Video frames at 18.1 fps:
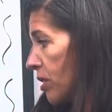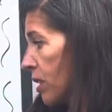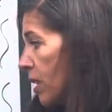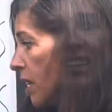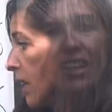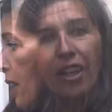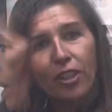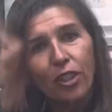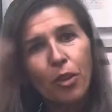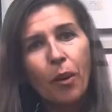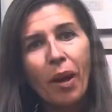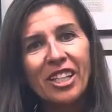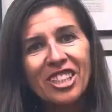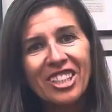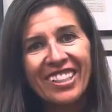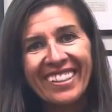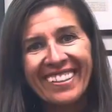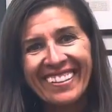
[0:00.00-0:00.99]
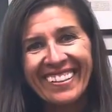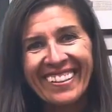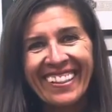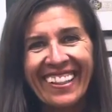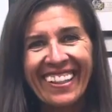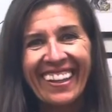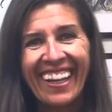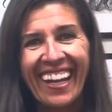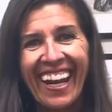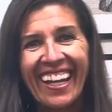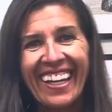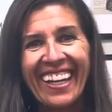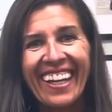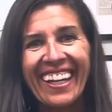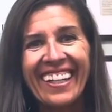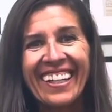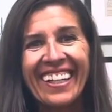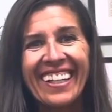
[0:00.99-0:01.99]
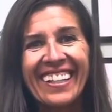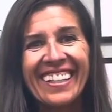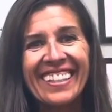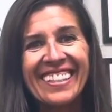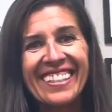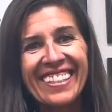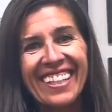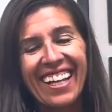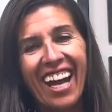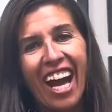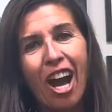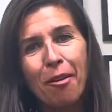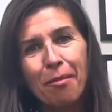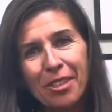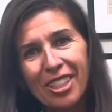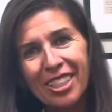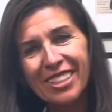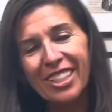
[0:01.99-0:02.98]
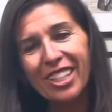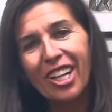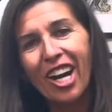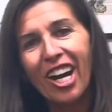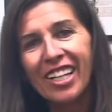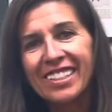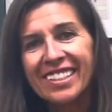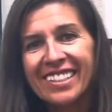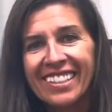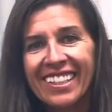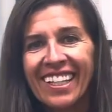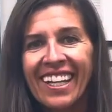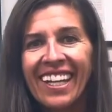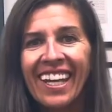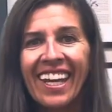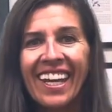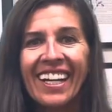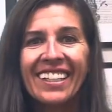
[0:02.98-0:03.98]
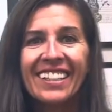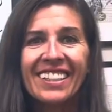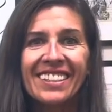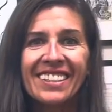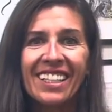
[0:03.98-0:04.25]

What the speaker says: Another question that I get is, how much does it cost, and does